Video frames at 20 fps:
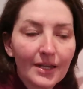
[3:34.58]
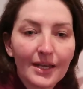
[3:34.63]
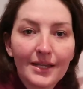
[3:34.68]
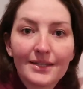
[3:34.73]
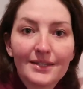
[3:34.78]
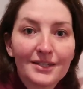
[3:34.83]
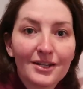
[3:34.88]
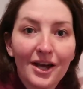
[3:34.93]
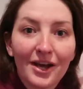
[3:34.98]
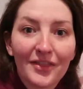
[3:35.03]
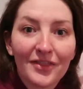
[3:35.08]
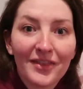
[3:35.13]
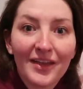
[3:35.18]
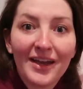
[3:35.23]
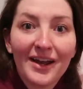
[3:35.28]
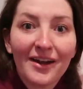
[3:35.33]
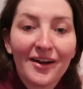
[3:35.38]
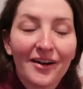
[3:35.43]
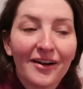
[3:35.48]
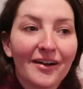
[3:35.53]
it's not
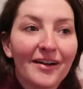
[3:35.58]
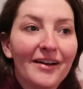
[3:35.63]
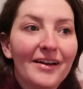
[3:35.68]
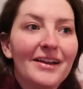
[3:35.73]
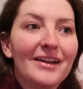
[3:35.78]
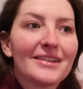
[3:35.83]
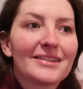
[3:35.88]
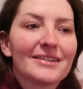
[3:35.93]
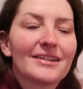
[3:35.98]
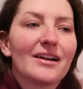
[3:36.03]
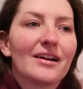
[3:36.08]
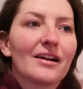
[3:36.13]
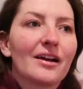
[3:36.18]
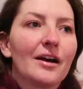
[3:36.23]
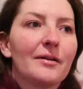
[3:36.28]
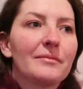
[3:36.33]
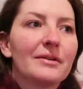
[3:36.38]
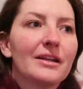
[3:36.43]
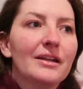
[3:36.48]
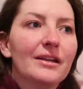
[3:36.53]
there. It's not
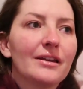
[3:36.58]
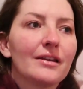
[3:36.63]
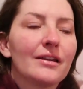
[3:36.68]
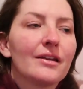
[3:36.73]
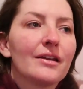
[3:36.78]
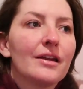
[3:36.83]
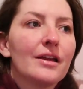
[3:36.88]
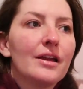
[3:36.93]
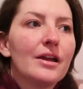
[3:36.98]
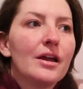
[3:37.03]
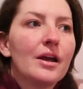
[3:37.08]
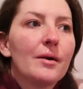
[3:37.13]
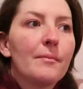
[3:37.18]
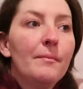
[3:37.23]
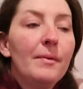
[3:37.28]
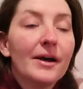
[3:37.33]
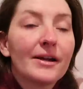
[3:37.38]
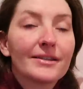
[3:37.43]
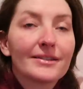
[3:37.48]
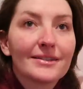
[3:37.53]
coming in.
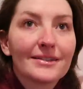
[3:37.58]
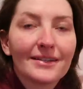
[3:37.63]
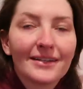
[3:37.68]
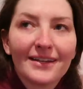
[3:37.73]
But